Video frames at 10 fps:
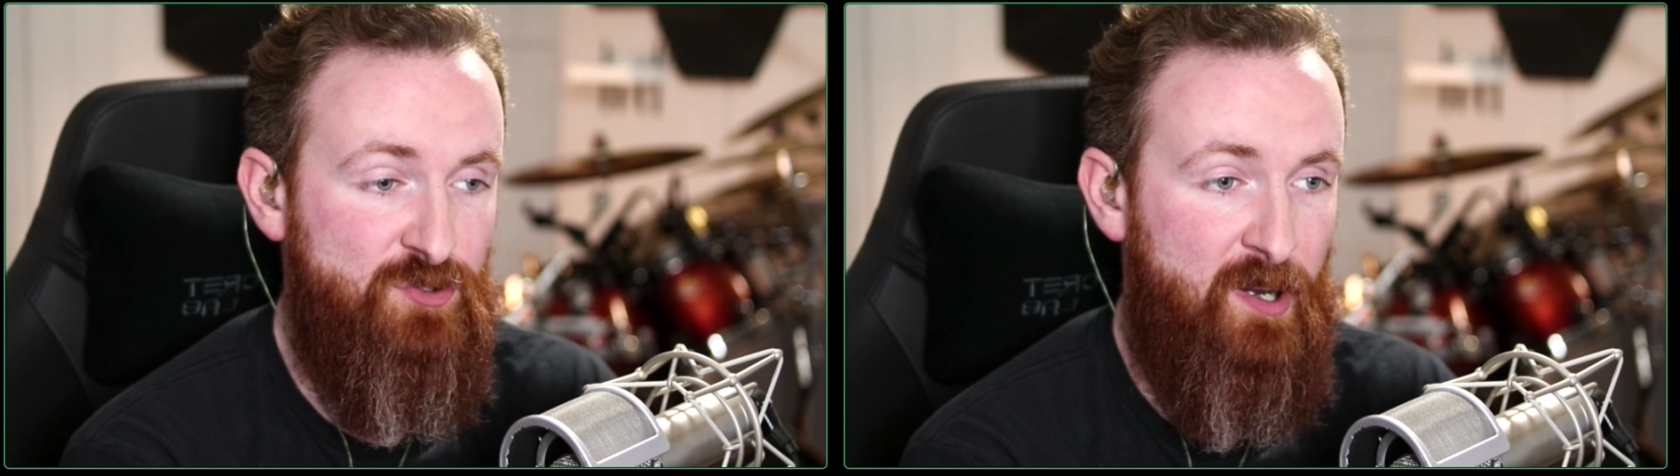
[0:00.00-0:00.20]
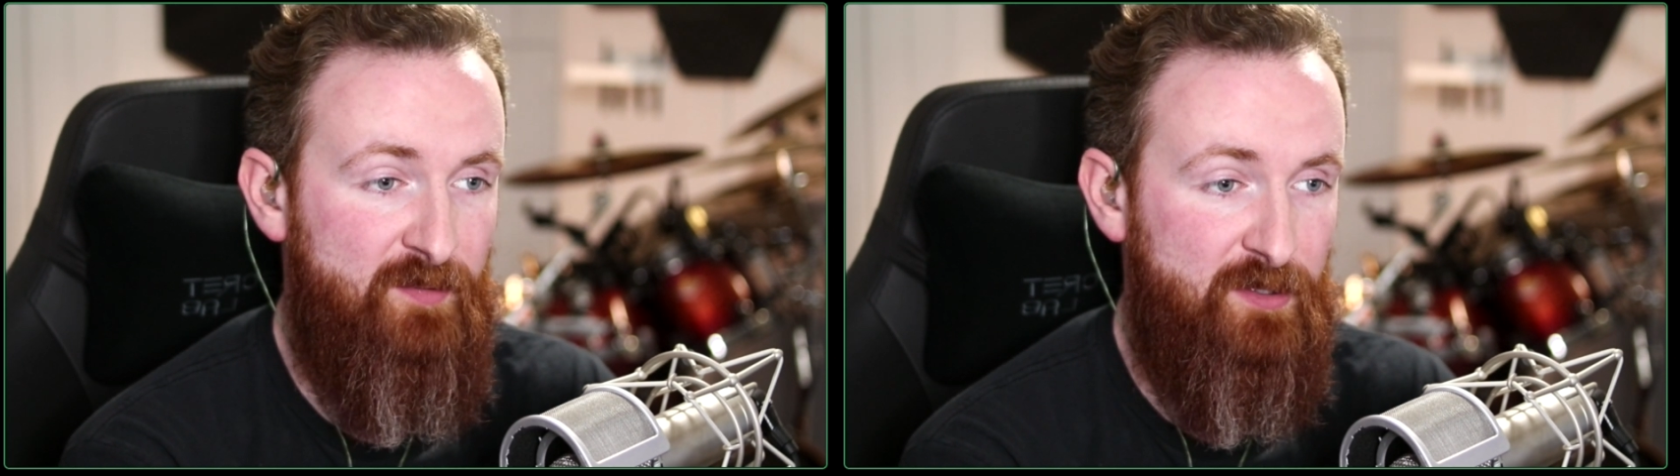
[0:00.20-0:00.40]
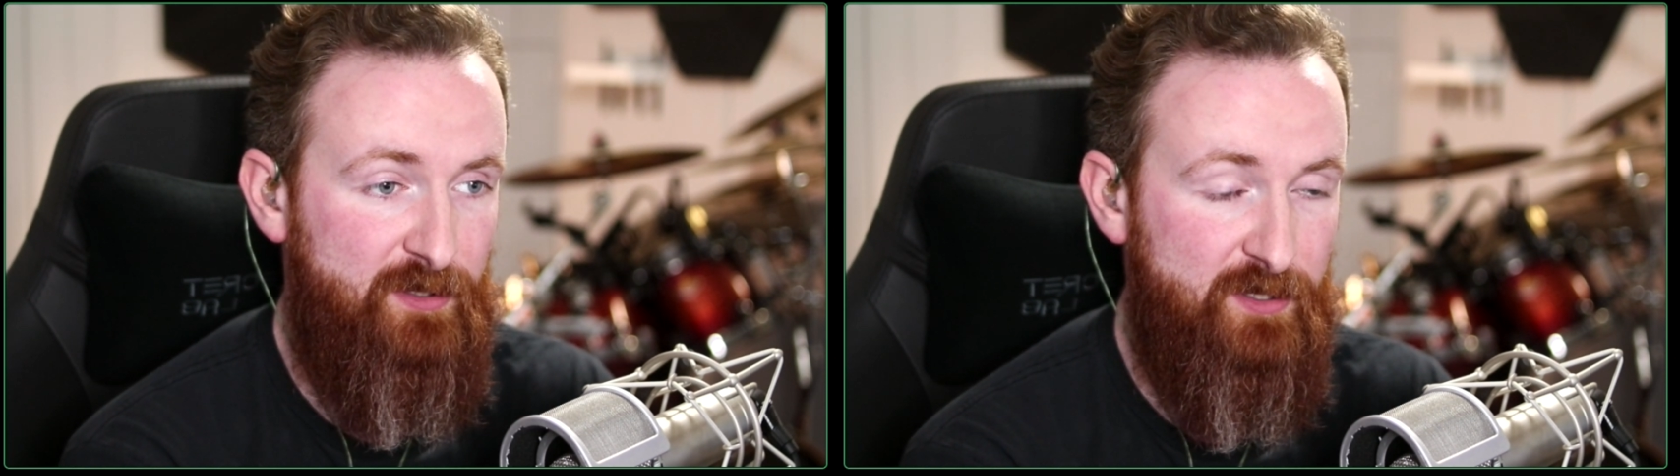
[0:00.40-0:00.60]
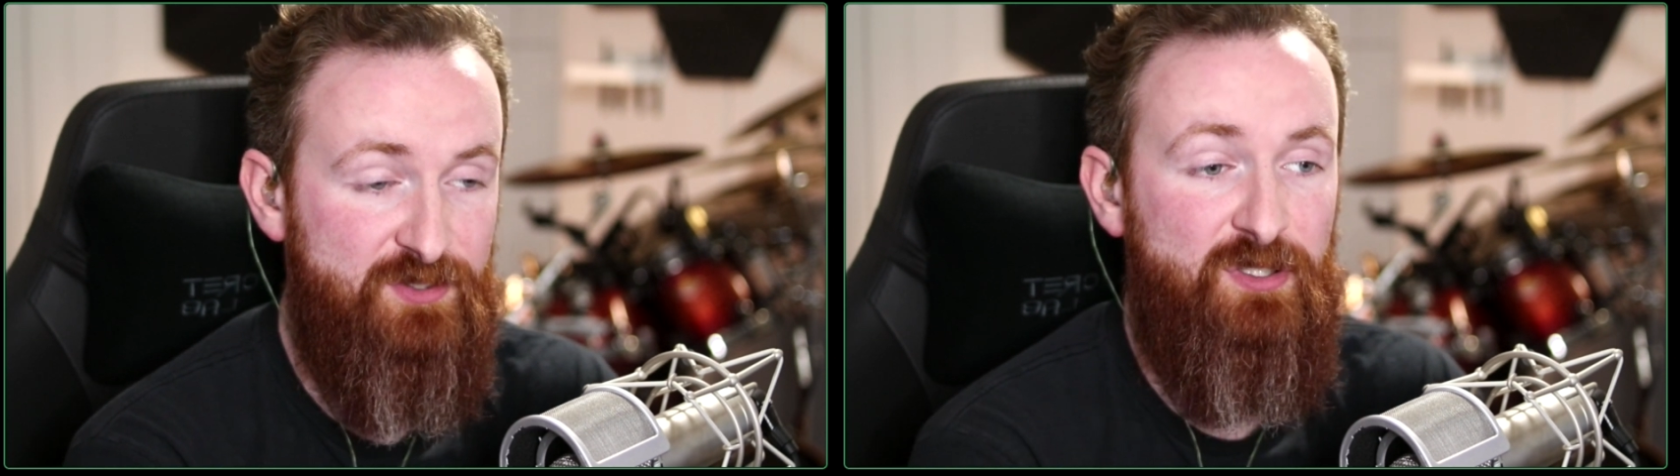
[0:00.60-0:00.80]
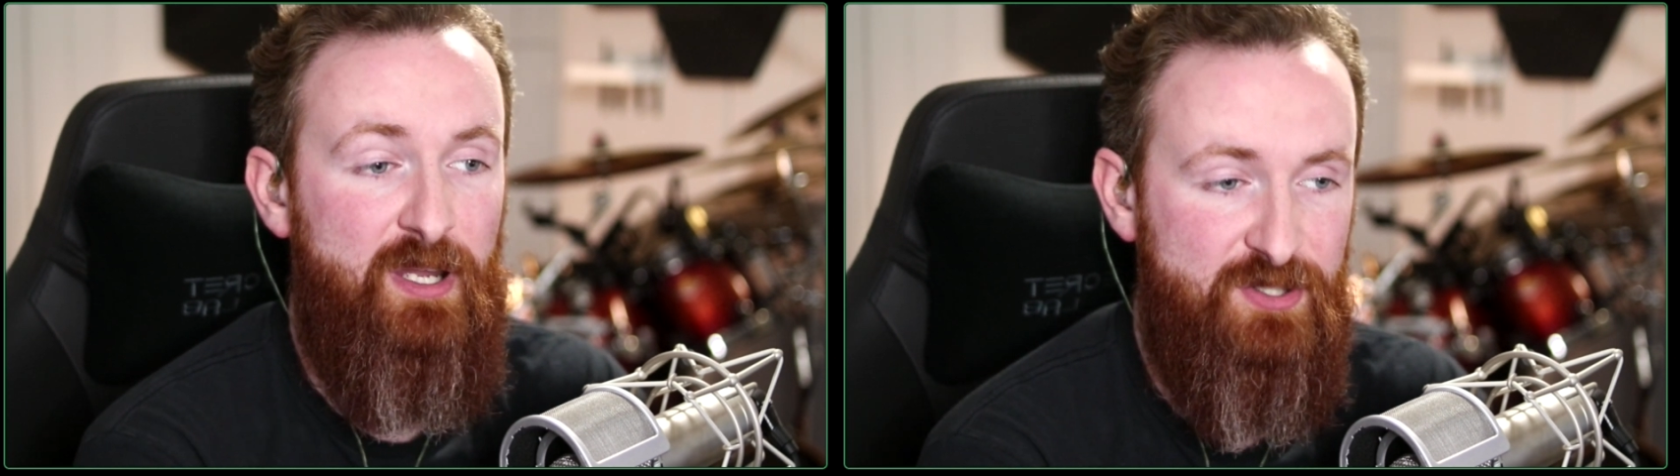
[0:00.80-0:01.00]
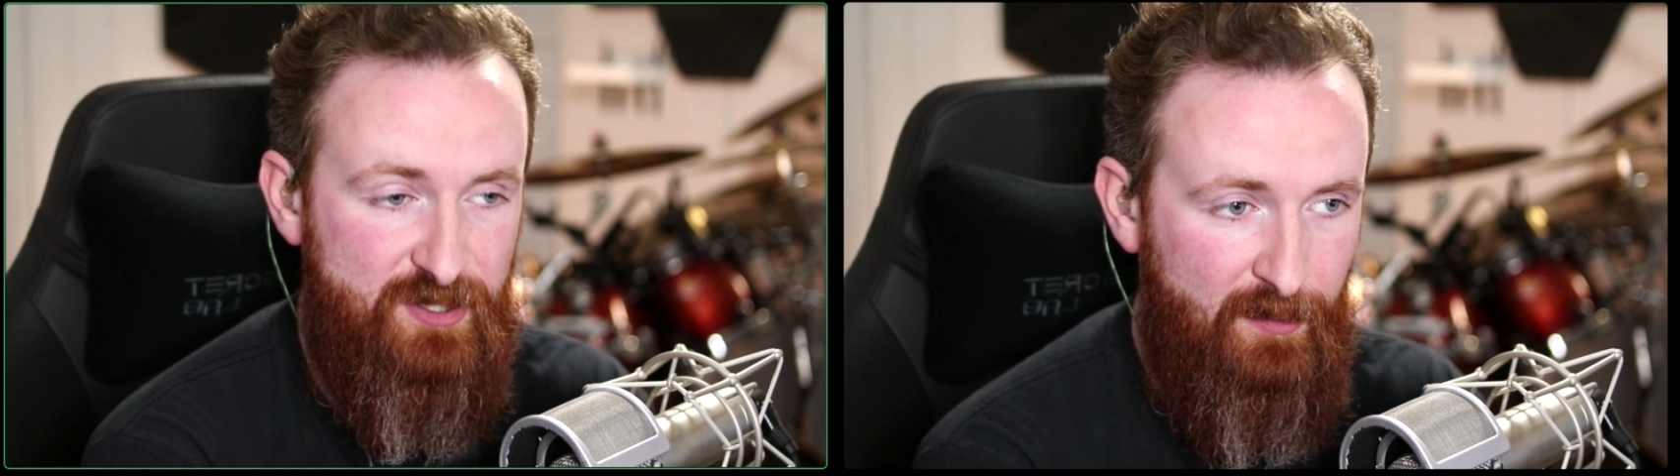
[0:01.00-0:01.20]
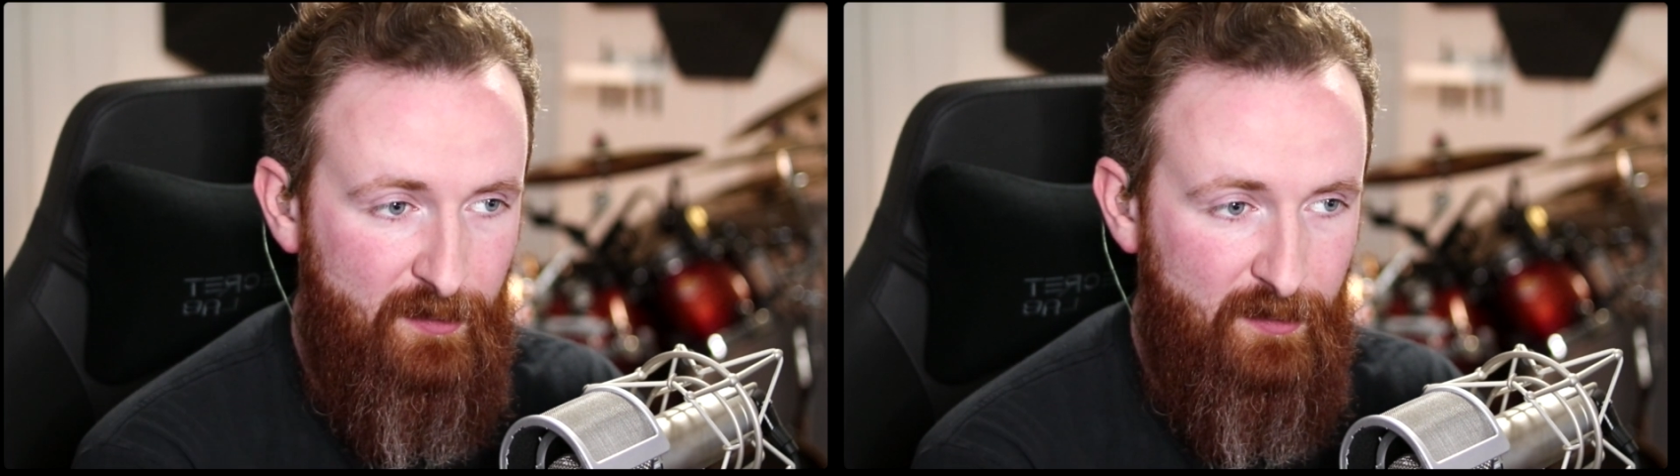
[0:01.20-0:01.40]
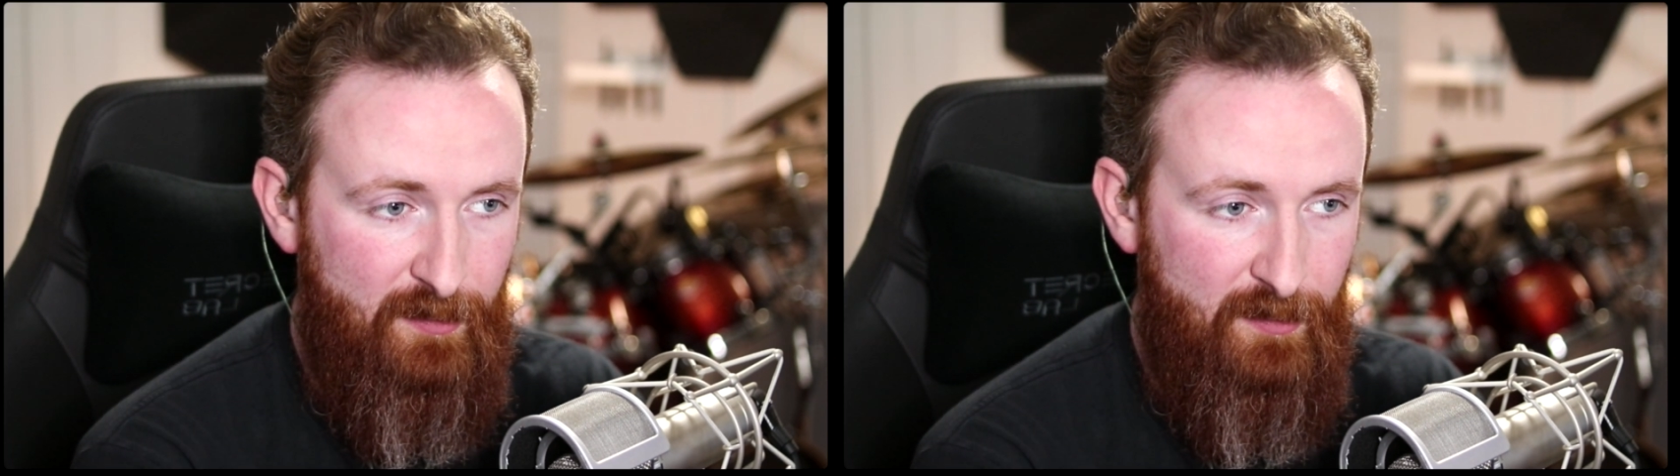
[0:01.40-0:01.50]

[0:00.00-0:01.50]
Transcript: driving discussion